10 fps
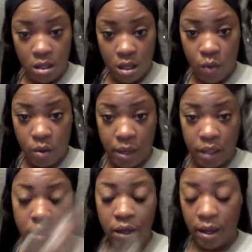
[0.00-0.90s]
I went
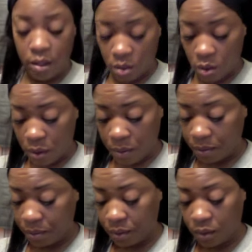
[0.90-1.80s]
back to the hair store.
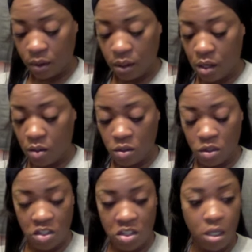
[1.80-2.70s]
Oh,
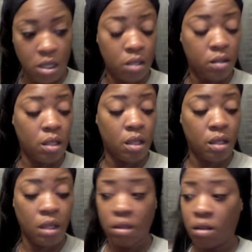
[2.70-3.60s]
shit.
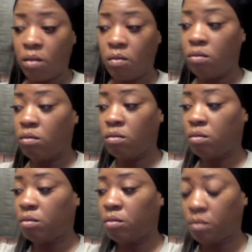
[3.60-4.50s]
Mm-mm.